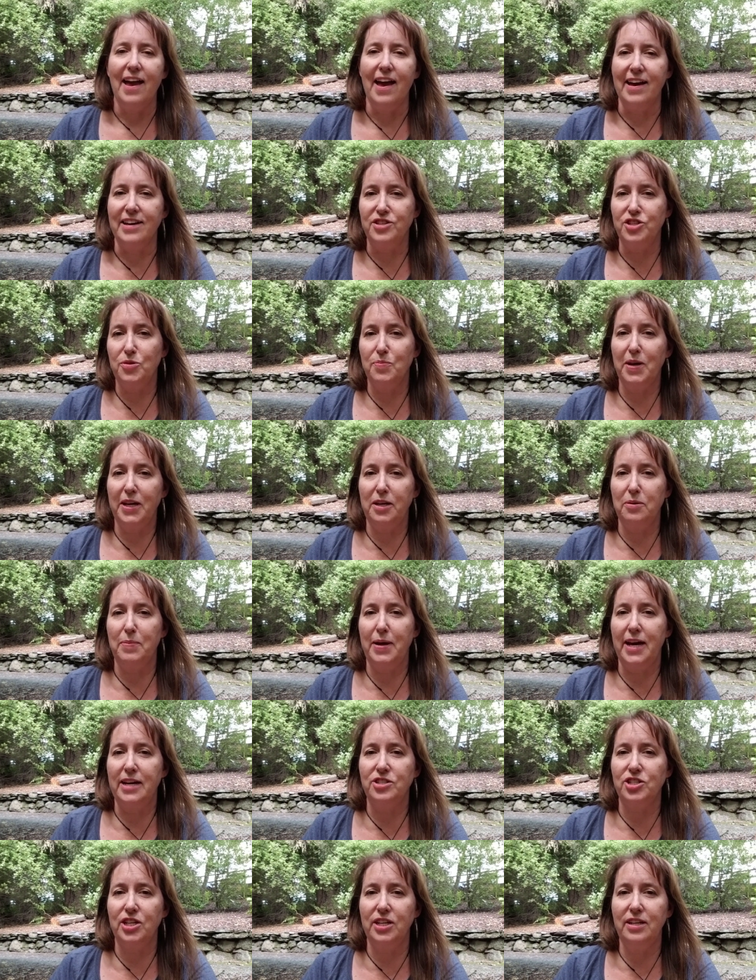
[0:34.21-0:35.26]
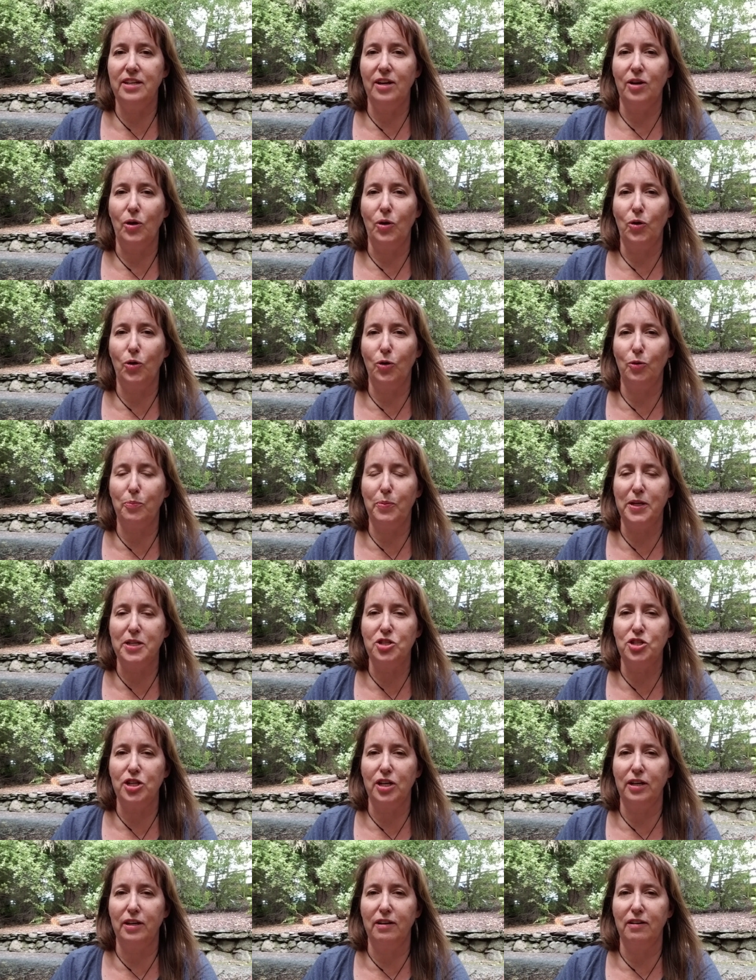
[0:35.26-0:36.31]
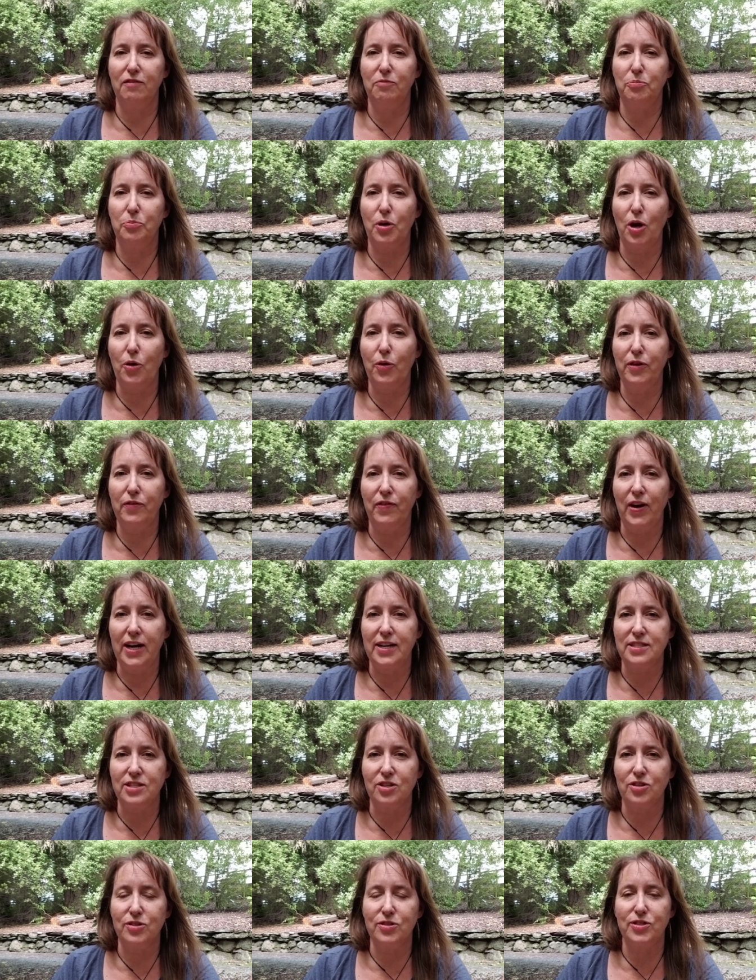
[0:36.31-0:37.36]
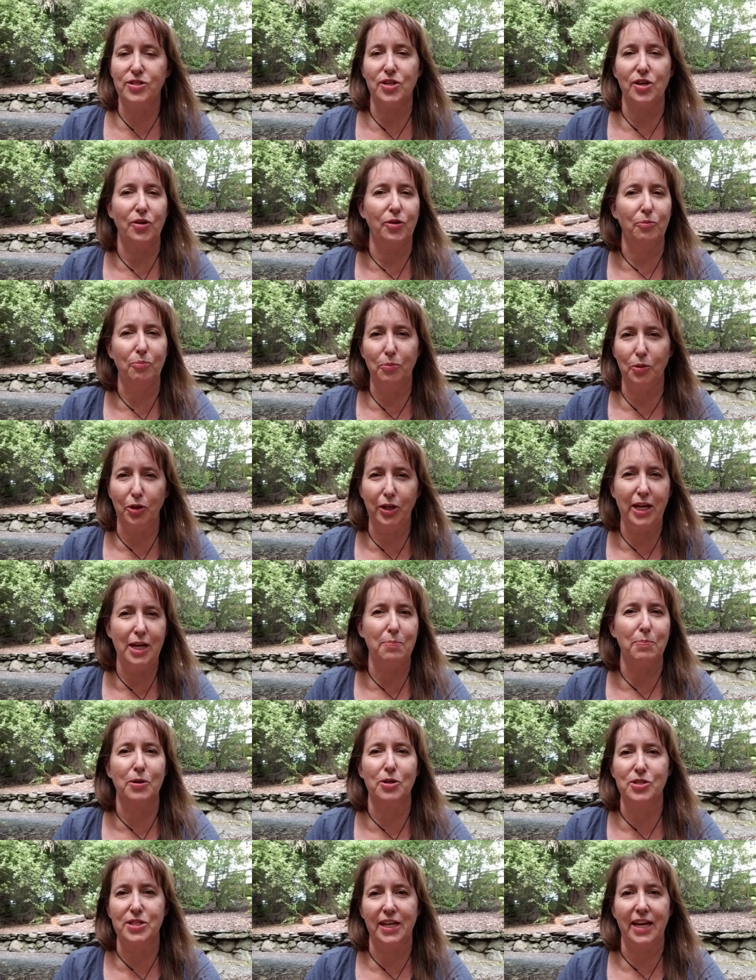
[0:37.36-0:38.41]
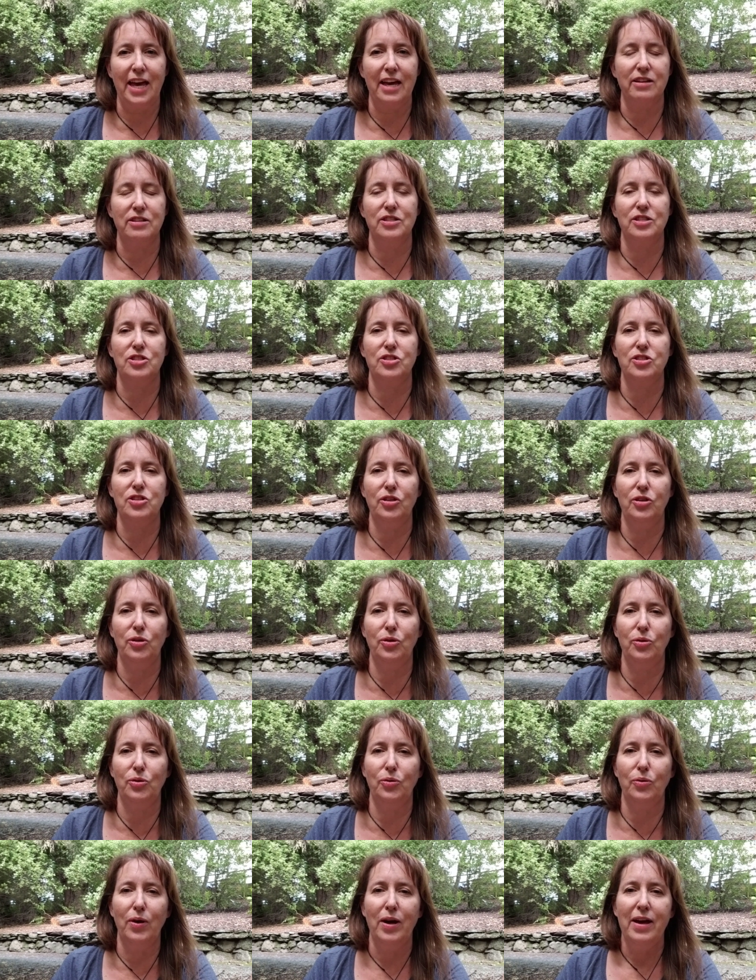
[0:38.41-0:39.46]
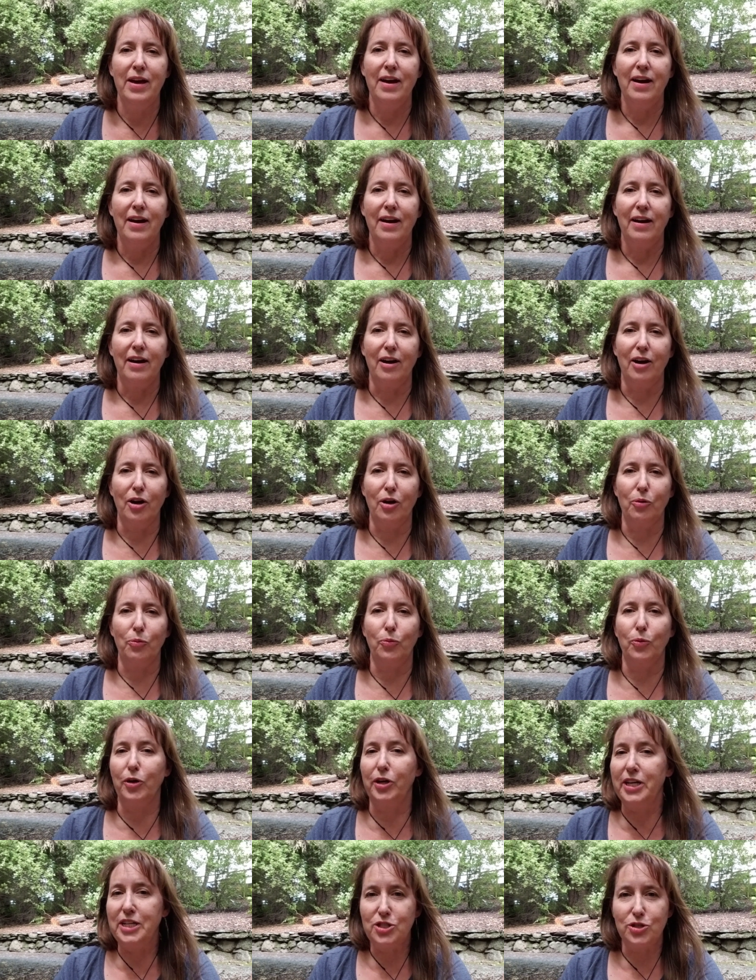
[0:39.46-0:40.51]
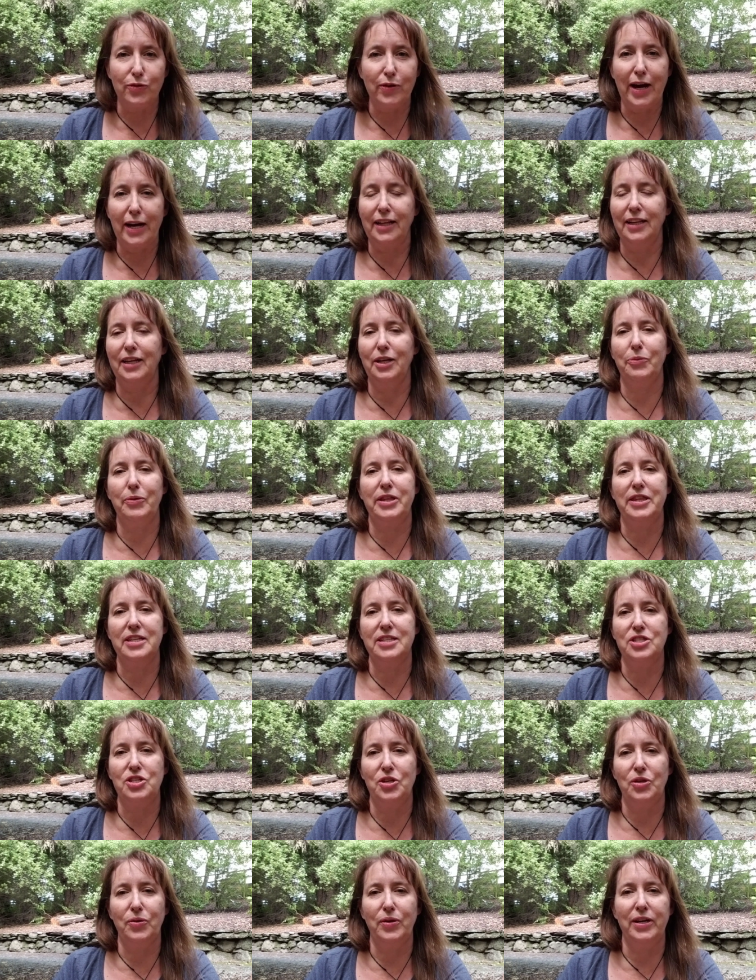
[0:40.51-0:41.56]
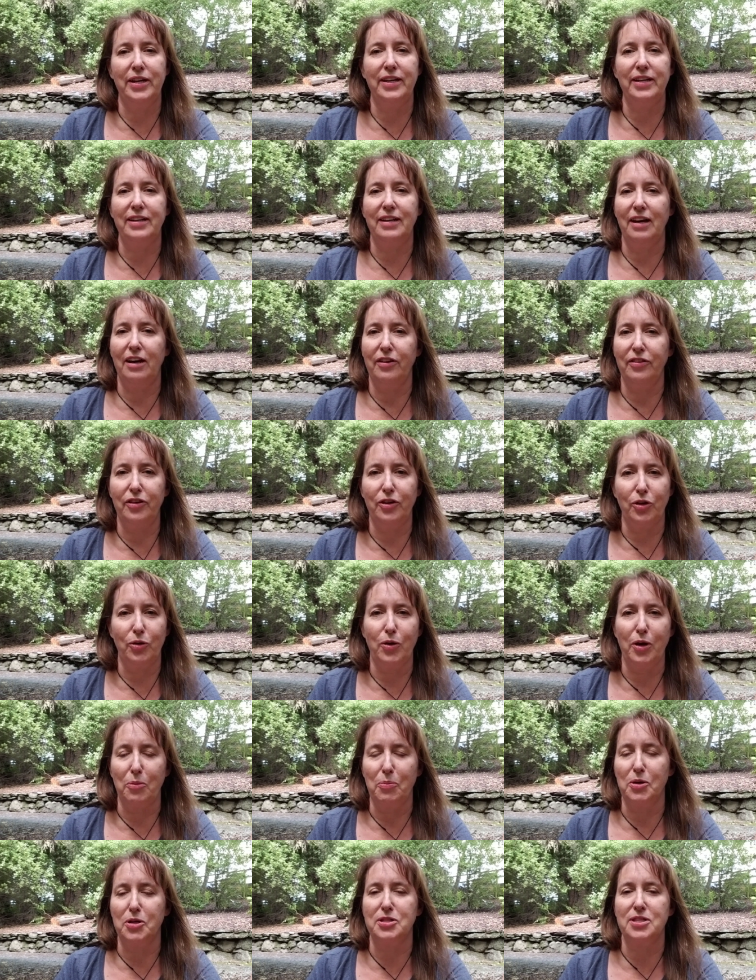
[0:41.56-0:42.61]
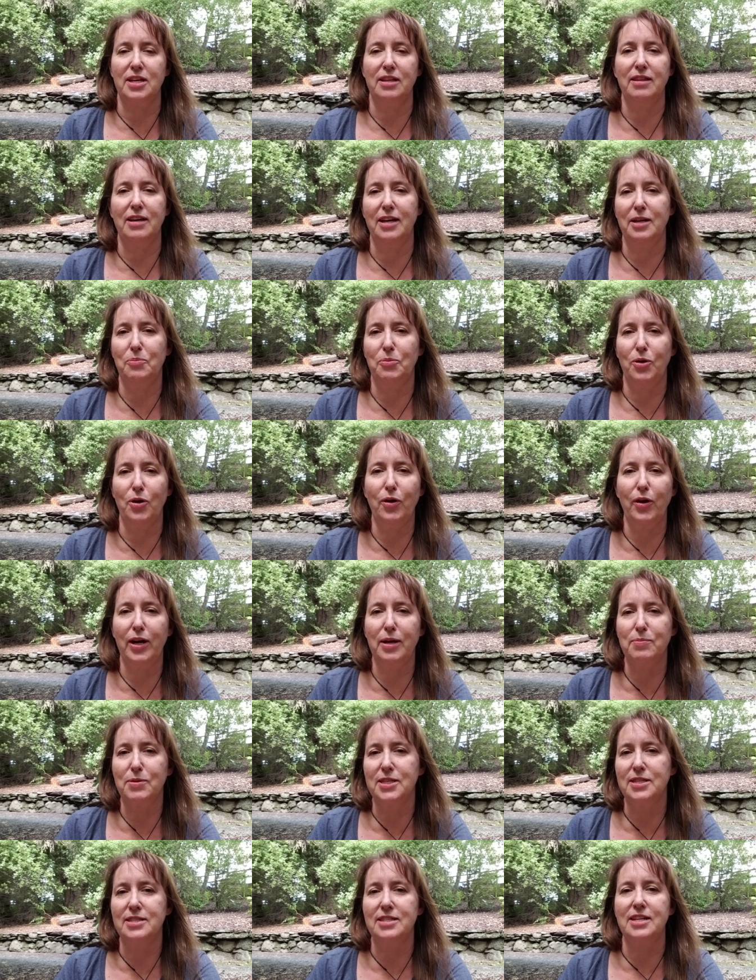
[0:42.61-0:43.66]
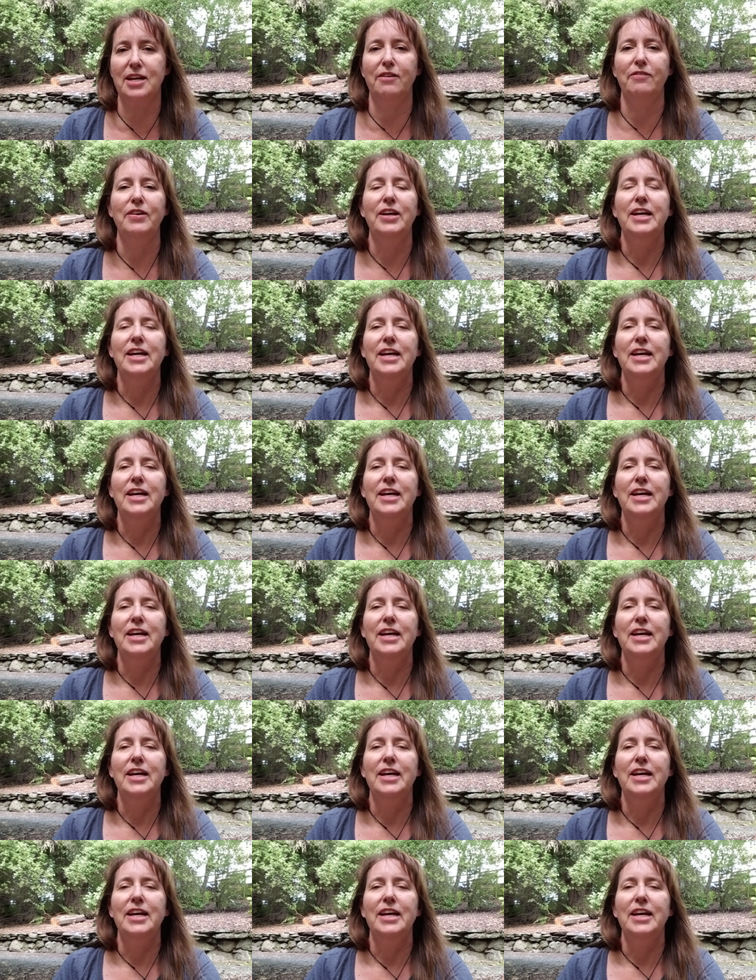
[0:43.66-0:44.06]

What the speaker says: As you might imagine, a whole bunch of pro advisors, so bookkeepers, accountants who are working directly with Intuit on their QuickBooks Online programs and stuff,